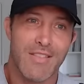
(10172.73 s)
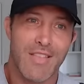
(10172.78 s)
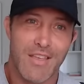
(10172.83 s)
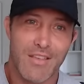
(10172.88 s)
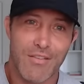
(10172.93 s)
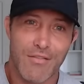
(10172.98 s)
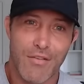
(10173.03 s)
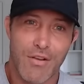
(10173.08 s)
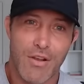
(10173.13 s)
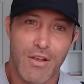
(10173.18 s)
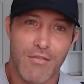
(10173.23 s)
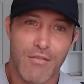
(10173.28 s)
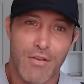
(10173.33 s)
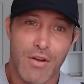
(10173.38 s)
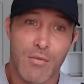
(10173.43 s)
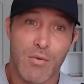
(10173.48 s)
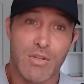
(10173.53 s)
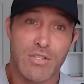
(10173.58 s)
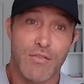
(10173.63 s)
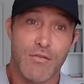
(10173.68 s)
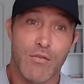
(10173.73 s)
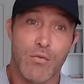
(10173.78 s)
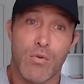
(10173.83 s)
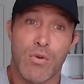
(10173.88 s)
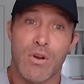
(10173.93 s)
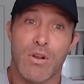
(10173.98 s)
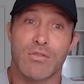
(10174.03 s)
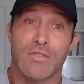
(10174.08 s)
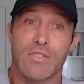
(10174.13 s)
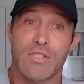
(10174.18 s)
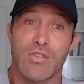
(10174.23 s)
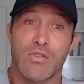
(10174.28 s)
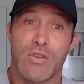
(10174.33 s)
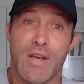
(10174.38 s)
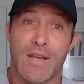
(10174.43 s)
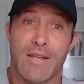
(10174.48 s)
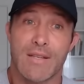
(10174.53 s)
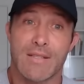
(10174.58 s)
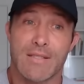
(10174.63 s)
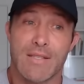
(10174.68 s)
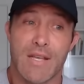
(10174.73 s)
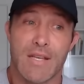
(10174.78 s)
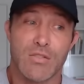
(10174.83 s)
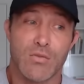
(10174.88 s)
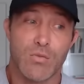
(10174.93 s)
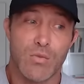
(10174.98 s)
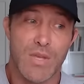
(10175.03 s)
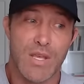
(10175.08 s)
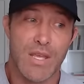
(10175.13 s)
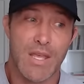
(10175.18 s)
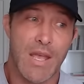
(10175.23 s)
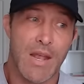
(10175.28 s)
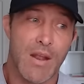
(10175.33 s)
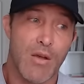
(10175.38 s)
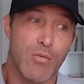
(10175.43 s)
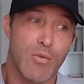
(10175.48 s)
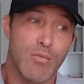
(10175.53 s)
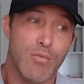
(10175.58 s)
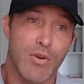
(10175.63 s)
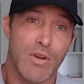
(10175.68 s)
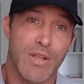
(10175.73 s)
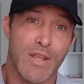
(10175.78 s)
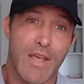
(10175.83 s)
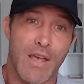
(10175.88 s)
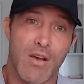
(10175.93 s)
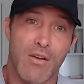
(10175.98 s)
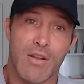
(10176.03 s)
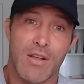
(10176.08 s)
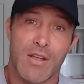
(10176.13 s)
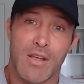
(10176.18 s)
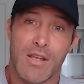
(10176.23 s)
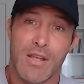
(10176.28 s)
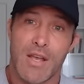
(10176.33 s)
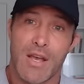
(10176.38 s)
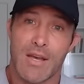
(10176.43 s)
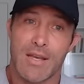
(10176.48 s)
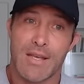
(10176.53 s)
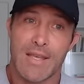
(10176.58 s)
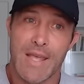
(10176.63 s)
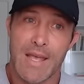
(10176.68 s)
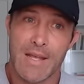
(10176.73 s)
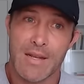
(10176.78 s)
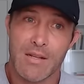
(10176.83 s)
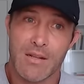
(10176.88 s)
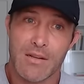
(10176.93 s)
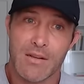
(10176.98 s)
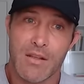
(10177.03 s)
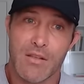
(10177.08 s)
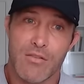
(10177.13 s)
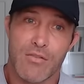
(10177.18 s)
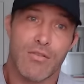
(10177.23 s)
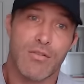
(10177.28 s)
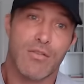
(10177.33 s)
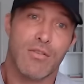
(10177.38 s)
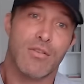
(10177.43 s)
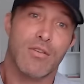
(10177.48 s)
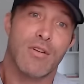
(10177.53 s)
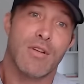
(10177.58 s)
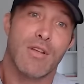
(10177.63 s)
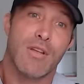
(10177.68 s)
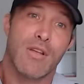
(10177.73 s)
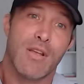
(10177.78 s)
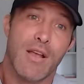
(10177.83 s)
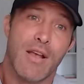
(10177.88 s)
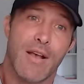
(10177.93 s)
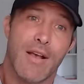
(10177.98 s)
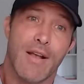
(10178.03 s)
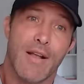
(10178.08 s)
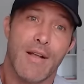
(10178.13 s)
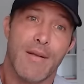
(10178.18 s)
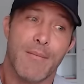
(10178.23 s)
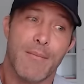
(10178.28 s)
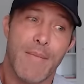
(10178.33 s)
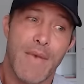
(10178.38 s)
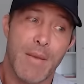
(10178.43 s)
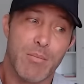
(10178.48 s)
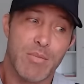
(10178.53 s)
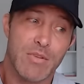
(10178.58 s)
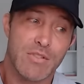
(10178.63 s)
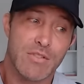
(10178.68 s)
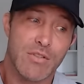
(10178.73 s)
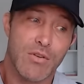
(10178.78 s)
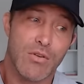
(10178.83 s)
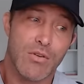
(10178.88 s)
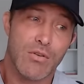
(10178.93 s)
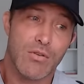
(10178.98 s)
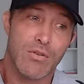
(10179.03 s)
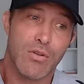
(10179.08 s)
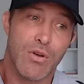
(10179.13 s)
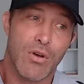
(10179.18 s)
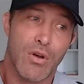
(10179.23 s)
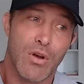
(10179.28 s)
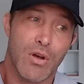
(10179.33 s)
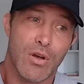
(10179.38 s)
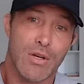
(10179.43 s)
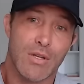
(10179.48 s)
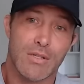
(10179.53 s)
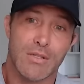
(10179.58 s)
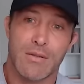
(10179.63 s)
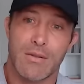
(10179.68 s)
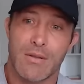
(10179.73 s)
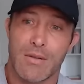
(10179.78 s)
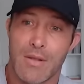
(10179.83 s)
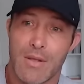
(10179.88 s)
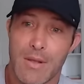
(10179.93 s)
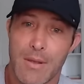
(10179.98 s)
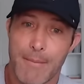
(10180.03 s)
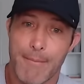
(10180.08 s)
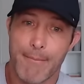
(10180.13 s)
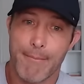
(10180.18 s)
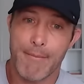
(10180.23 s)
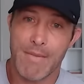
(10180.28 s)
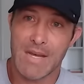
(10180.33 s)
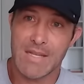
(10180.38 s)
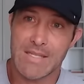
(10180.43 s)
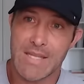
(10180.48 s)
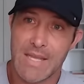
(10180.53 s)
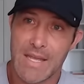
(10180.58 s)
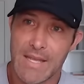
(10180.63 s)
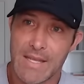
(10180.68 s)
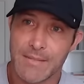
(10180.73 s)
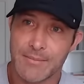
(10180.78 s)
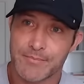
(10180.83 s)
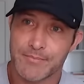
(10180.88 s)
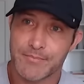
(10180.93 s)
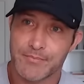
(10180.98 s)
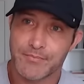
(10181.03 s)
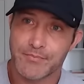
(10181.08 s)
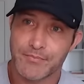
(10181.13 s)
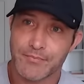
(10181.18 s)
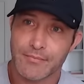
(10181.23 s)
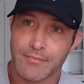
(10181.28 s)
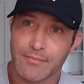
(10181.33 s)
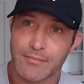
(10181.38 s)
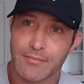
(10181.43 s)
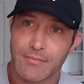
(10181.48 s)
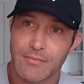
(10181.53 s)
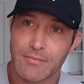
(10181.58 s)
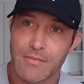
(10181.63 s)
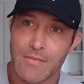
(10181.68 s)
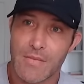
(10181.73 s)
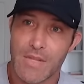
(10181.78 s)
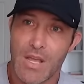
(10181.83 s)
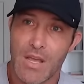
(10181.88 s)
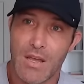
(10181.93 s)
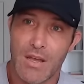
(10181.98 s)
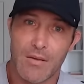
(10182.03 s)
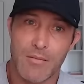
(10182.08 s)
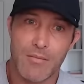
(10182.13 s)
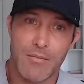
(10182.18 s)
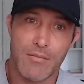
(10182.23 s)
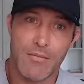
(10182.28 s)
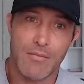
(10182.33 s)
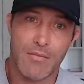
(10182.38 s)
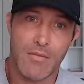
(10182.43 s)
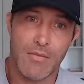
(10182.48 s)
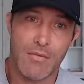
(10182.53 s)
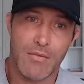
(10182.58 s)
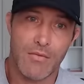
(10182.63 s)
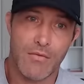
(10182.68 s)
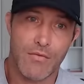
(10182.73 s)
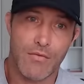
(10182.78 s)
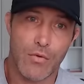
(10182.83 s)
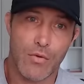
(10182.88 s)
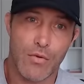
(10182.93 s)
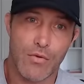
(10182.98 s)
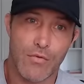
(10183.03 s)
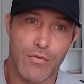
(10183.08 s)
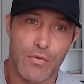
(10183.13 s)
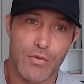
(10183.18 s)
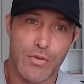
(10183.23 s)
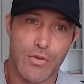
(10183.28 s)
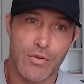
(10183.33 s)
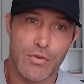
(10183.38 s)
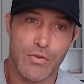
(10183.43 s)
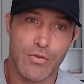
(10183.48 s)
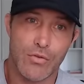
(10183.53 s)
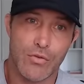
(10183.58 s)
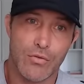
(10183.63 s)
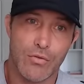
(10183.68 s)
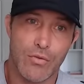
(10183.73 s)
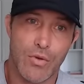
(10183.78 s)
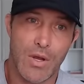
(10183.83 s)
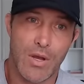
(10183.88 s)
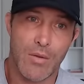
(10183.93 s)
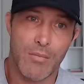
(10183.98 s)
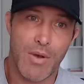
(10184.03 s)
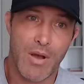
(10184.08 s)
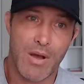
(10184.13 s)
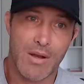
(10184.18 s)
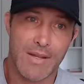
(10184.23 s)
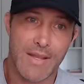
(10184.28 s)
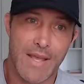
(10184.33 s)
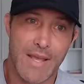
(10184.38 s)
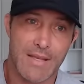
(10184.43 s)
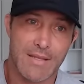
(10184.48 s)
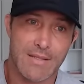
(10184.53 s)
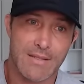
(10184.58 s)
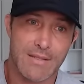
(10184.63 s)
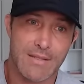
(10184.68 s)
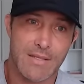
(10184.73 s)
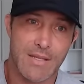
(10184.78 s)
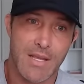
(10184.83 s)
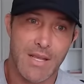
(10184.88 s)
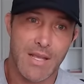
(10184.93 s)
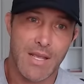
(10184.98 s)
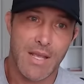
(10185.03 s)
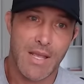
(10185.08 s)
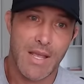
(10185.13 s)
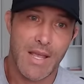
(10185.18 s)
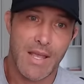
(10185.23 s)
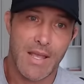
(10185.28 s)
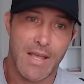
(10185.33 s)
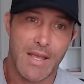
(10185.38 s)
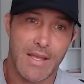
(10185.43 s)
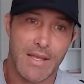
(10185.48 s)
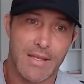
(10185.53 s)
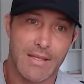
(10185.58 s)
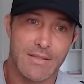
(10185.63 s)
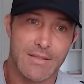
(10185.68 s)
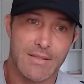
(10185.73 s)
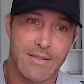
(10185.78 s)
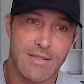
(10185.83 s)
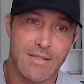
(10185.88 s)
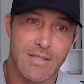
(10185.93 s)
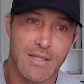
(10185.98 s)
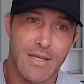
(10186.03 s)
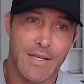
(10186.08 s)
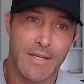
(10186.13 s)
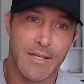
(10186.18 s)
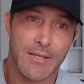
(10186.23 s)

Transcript: thank you very, very much, everyone. I'll see you guys next week, and I'll be putting out again another episode on Monday for a new podcast and